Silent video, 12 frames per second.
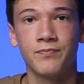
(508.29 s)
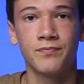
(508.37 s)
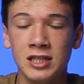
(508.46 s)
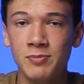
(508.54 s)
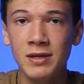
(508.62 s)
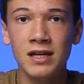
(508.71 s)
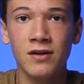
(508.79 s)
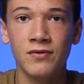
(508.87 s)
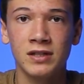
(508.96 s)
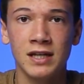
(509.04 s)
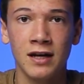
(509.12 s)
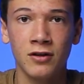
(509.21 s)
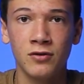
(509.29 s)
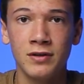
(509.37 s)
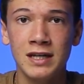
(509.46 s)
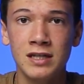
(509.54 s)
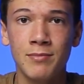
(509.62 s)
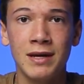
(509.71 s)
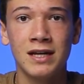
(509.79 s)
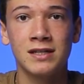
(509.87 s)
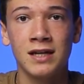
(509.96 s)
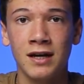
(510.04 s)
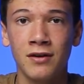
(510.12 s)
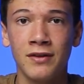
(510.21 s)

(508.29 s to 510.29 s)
And speaking of the title, you need to make a title